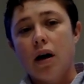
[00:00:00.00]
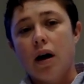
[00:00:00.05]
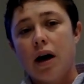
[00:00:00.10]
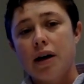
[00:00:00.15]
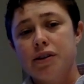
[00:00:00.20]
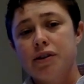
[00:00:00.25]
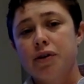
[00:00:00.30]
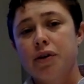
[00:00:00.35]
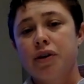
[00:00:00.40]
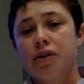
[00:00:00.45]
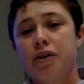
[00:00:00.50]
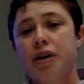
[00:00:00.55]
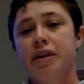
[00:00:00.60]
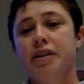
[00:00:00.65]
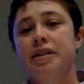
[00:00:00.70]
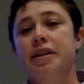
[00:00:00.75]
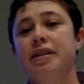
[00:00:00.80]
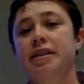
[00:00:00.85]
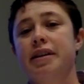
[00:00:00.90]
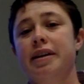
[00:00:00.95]

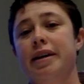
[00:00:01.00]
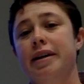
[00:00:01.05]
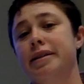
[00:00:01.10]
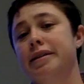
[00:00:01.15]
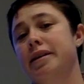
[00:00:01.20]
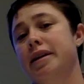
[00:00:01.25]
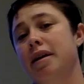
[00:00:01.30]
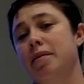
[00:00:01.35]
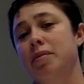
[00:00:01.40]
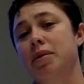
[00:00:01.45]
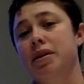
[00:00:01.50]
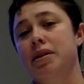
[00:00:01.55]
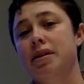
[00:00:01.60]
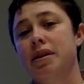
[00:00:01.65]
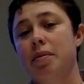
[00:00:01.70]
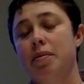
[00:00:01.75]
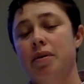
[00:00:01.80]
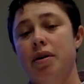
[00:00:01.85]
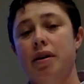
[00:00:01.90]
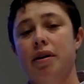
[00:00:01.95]
Osteochondritis dissecans can be
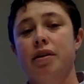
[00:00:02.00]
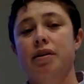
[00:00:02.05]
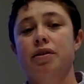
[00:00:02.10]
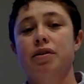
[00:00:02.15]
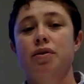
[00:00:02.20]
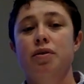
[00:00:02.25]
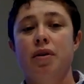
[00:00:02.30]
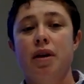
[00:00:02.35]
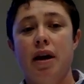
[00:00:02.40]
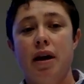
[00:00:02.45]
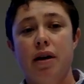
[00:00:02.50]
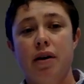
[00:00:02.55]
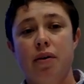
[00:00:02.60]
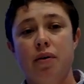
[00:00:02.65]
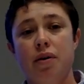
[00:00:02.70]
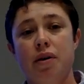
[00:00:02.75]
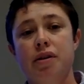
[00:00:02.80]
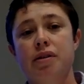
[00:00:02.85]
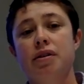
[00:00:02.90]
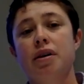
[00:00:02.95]
separated into two
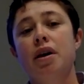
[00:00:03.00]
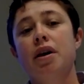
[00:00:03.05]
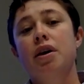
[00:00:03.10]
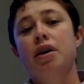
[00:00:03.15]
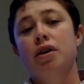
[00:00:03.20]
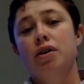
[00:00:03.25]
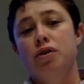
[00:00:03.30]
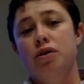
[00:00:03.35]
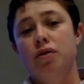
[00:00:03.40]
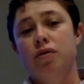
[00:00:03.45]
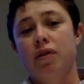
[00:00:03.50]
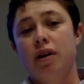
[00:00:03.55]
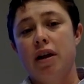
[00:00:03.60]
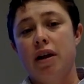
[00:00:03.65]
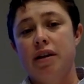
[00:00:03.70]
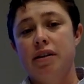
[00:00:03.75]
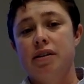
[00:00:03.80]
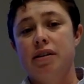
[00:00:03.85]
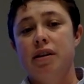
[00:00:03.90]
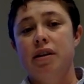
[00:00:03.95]
categories:
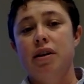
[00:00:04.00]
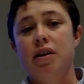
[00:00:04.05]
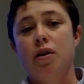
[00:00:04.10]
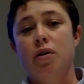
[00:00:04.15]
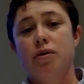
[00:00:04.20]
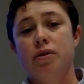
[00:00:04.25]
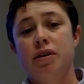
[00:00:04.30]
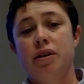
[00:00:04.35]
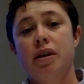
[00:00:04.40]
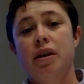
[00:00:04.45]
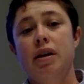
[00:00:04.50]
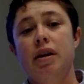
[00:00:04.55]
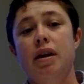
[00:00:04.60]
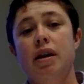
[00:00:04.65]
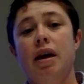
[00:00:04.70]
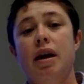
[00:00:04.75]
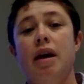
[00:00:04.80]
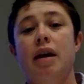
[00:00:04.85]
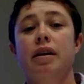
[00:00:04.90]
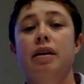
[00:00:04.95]
juvenile OCD,
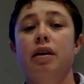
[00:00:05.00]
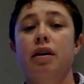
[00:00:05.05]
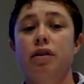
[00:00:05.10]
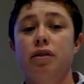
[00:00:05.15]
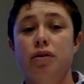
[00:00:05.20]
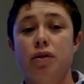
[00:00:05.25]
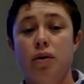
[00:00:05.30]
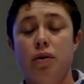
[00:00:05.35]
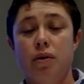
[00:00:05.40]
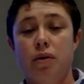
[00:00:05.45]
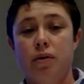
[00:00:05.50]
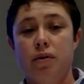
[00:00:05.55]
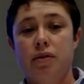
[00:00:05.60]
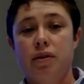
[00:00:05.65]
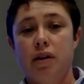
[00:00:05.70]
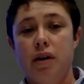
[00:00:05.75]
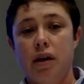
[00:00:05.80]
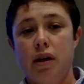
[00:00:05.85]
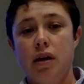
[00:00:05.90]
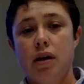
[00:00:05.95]
and adult
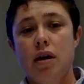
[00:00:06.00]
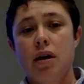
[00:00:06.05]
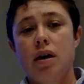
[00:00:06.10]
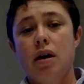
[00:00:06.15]
OCD.